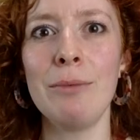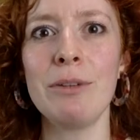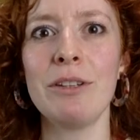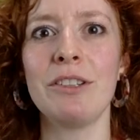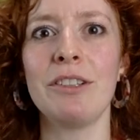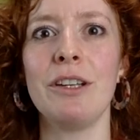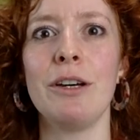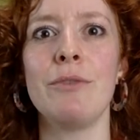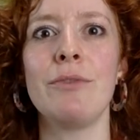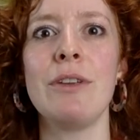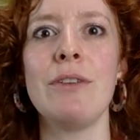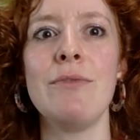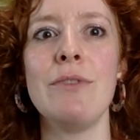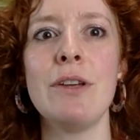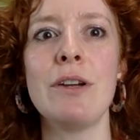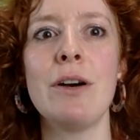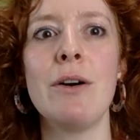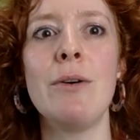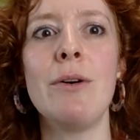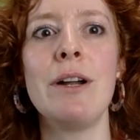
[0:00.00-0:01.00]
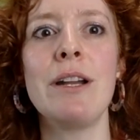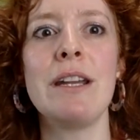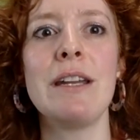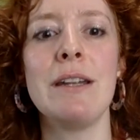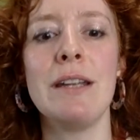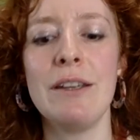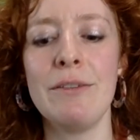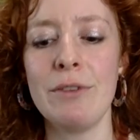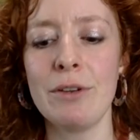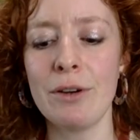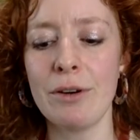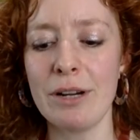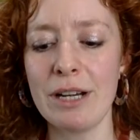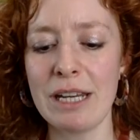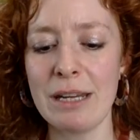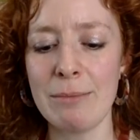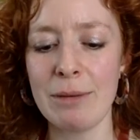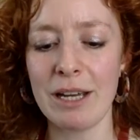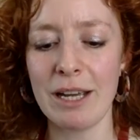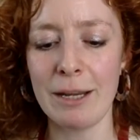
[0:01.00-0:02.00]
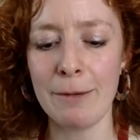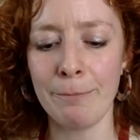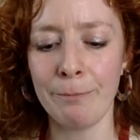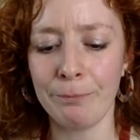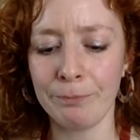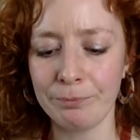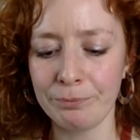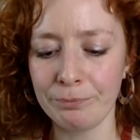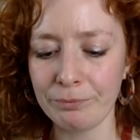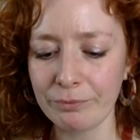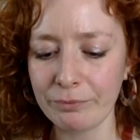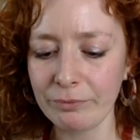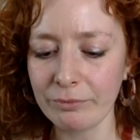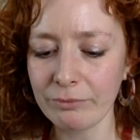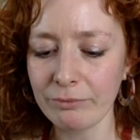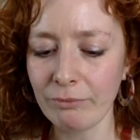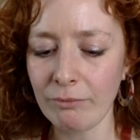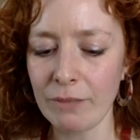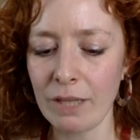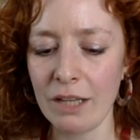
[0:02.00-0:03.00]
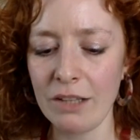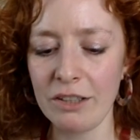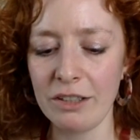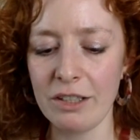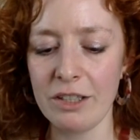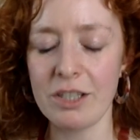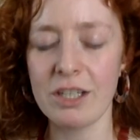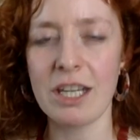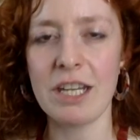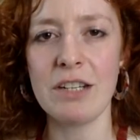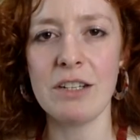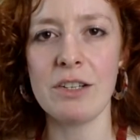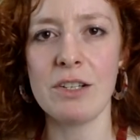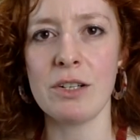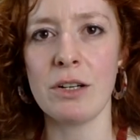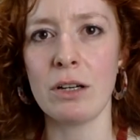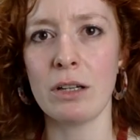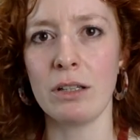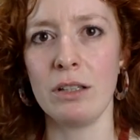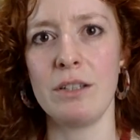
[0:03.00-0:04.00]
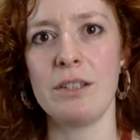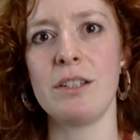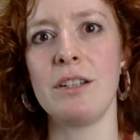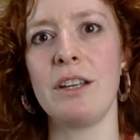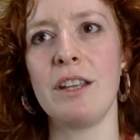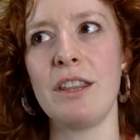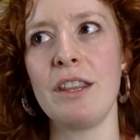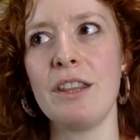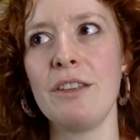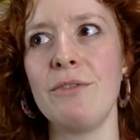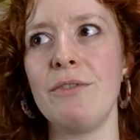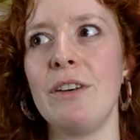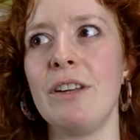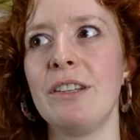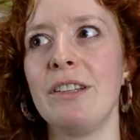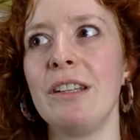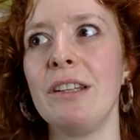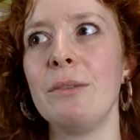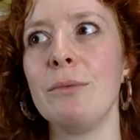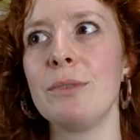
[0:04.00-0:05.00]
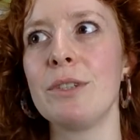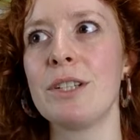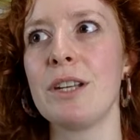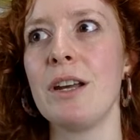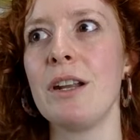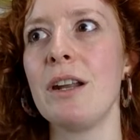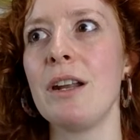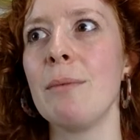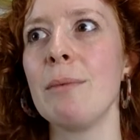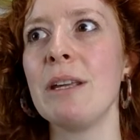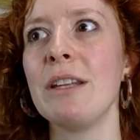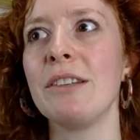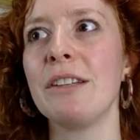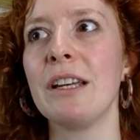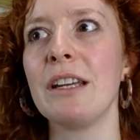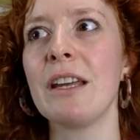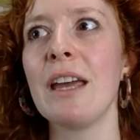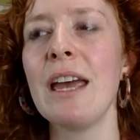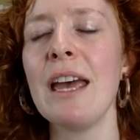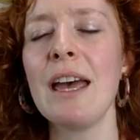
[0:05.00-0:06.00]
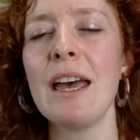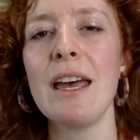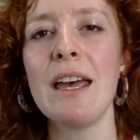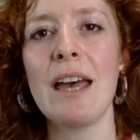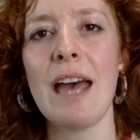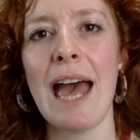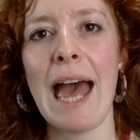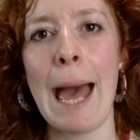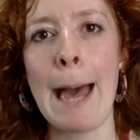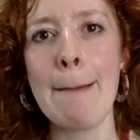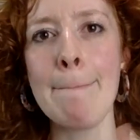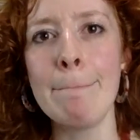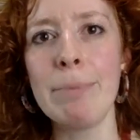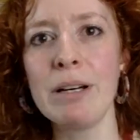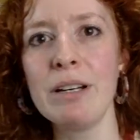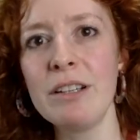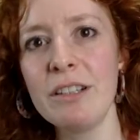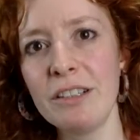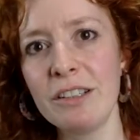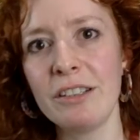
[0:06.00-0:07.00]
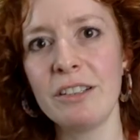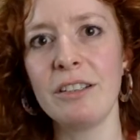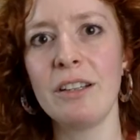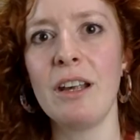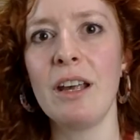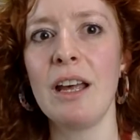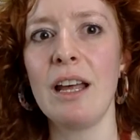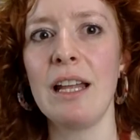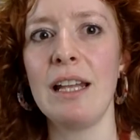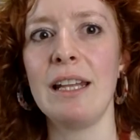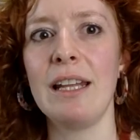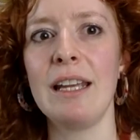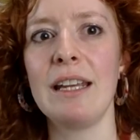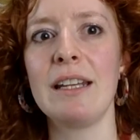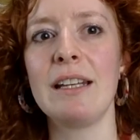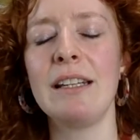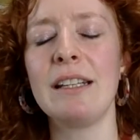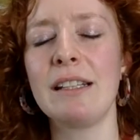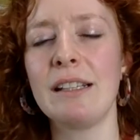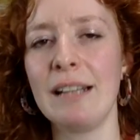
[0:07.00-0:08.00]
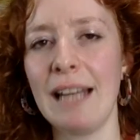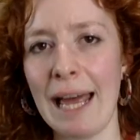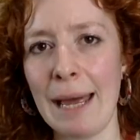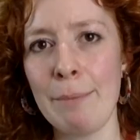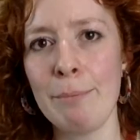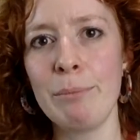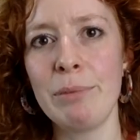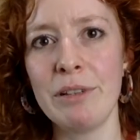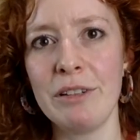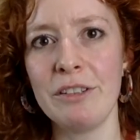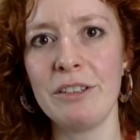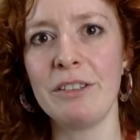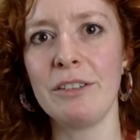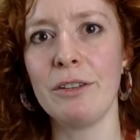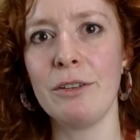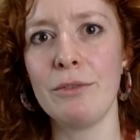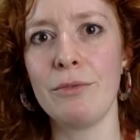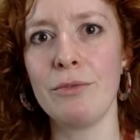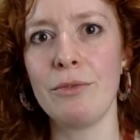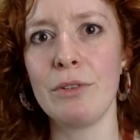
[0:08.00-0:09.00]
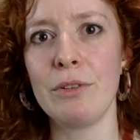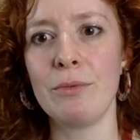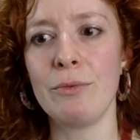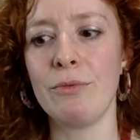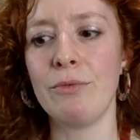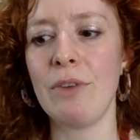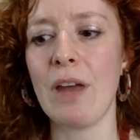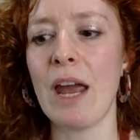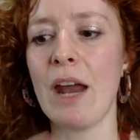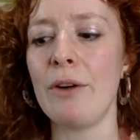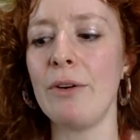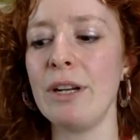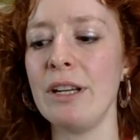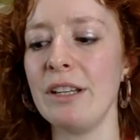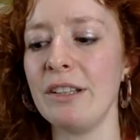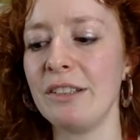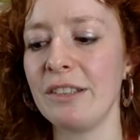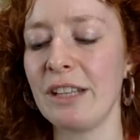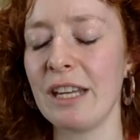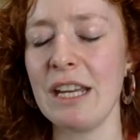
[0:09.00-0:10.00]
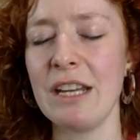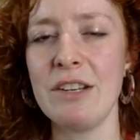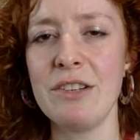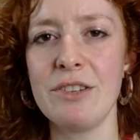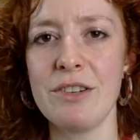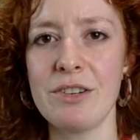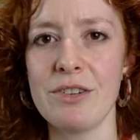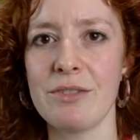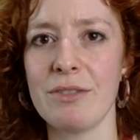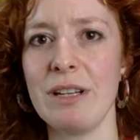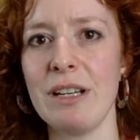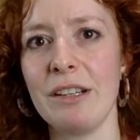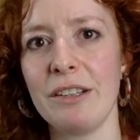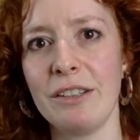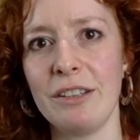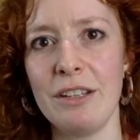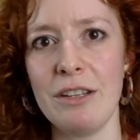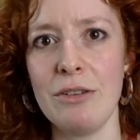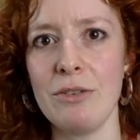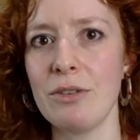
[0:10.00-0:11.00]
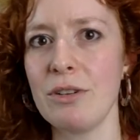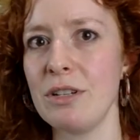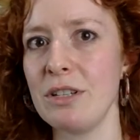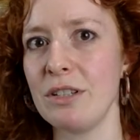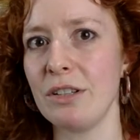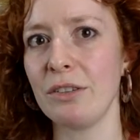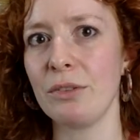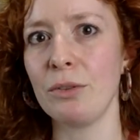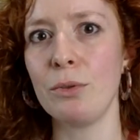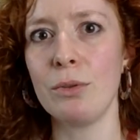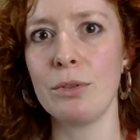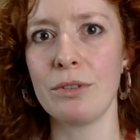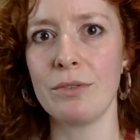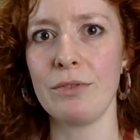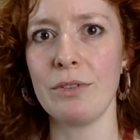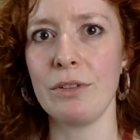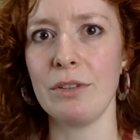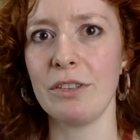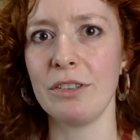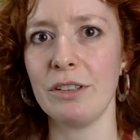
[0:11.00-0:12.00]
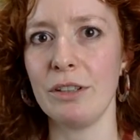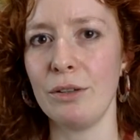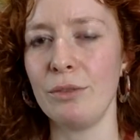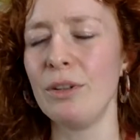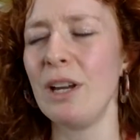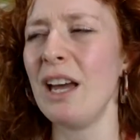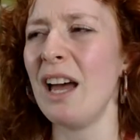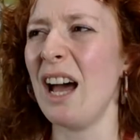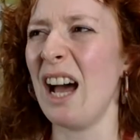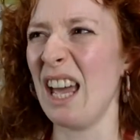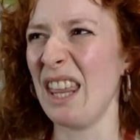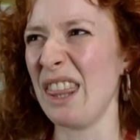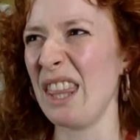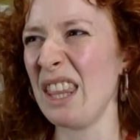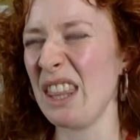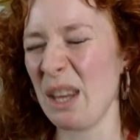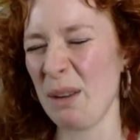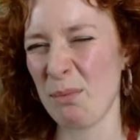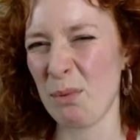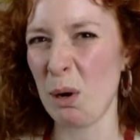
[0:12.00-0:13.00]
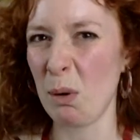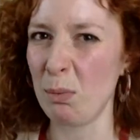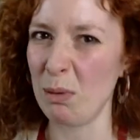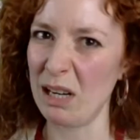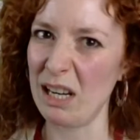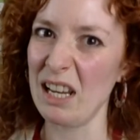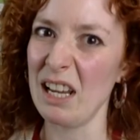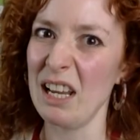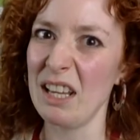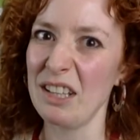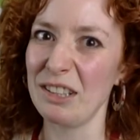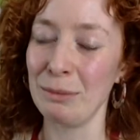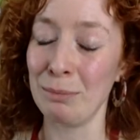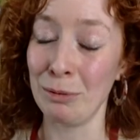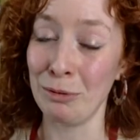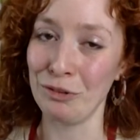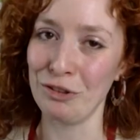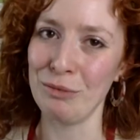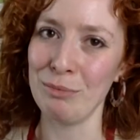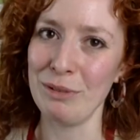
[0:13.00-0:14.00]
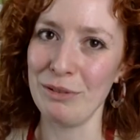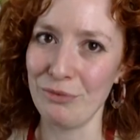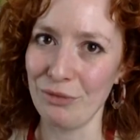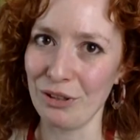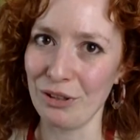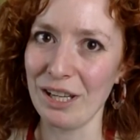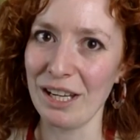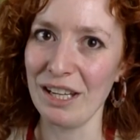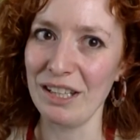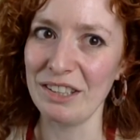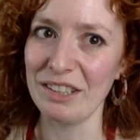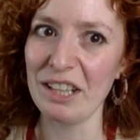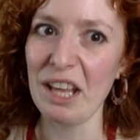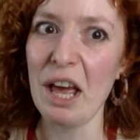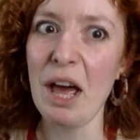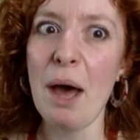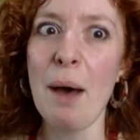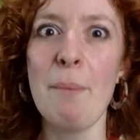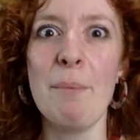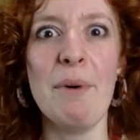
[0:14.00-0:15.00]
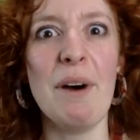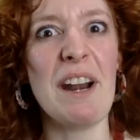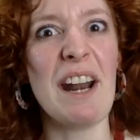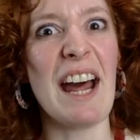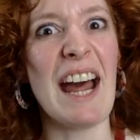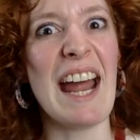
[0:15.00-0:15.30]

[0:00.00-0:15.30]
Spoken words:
yourself. If you go on eBay and search Kinder chocolate, I think the first thing that will turn up is like hampers, like little hampers of various Kinder treats that you can just order for yourself. I think they're probably supposed to be for kids, but